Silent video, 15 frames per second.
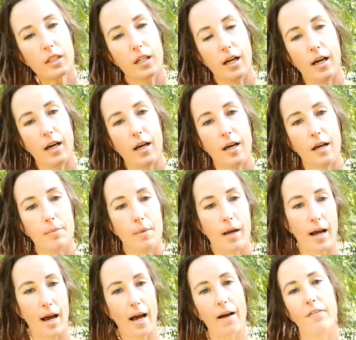
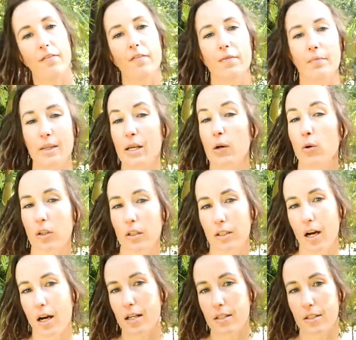be
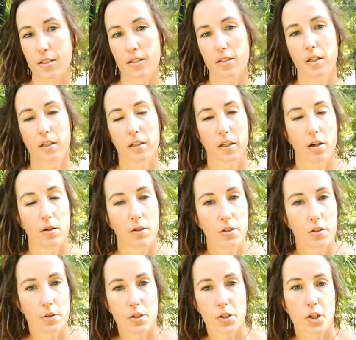organised, go and
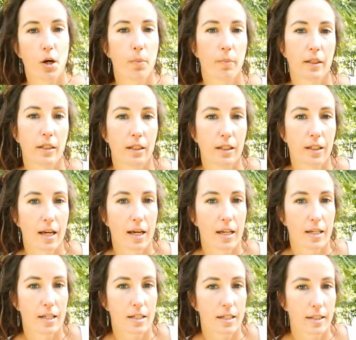do a shop
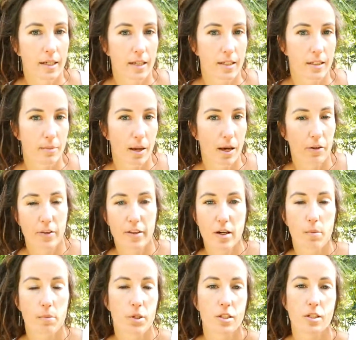and get some healthy
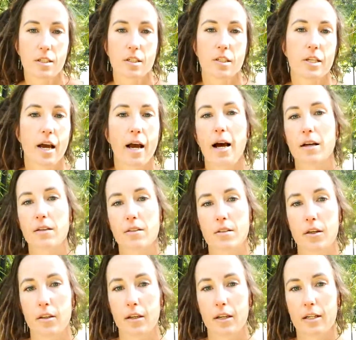options into your house,
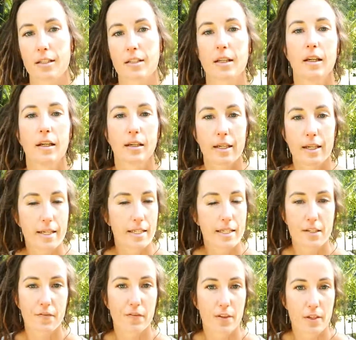so that it's
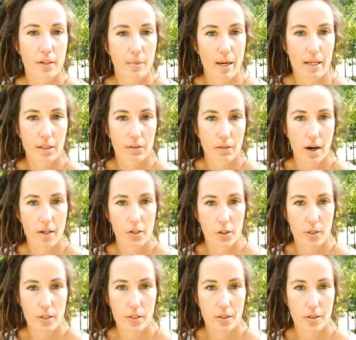easy for you to make the right
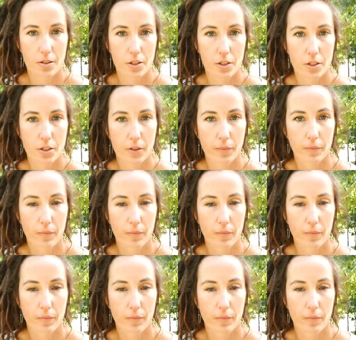choices too.